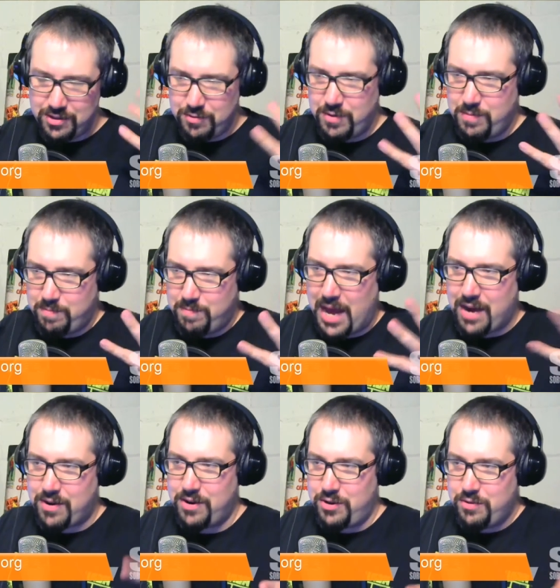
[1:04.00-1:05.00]
a little bit of
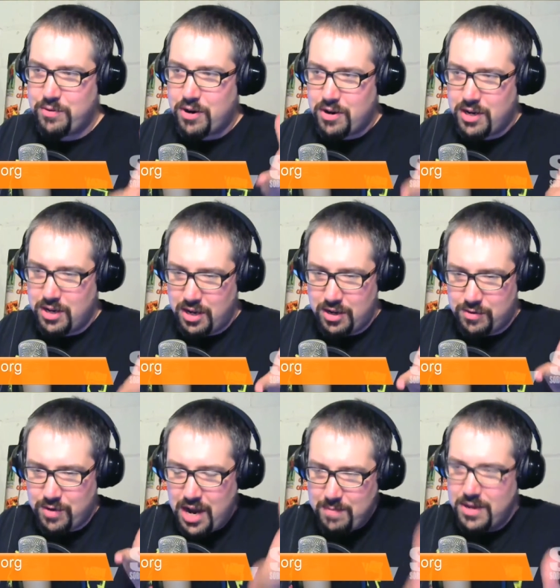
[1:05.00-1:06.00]
background. You are a, a
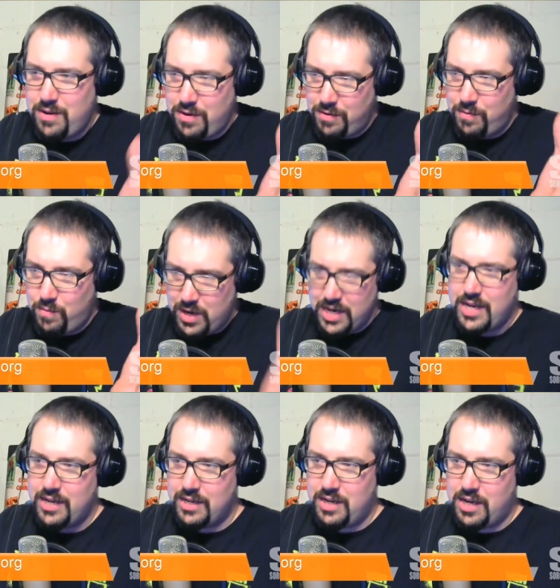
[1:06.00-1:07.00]

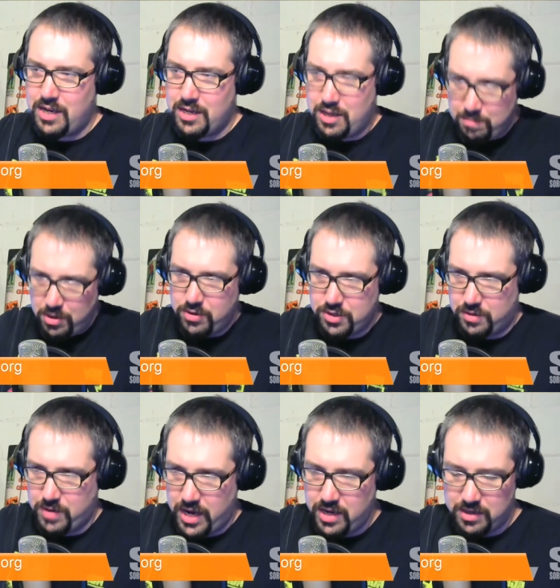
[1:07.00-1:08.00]
Grammy-winning uh, composer,
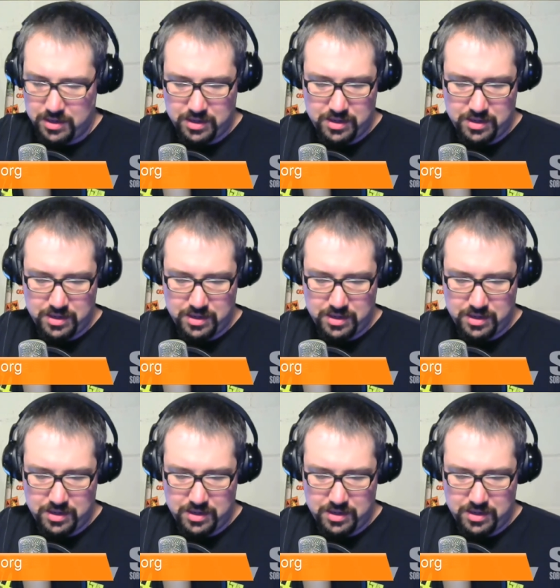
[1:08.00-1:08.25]
right?